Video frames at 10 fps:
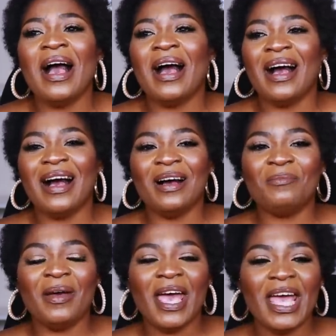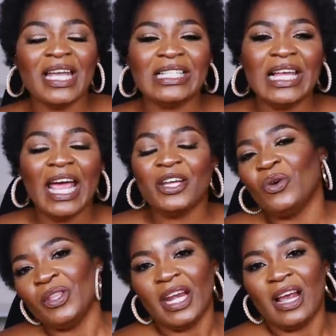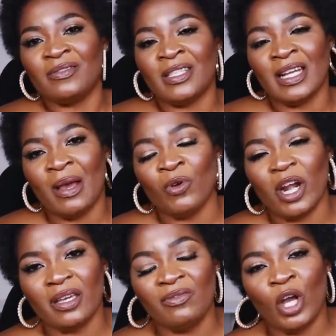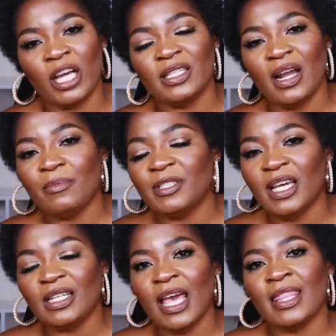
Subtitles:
And I know that I've said I'm gonna give you guys an update.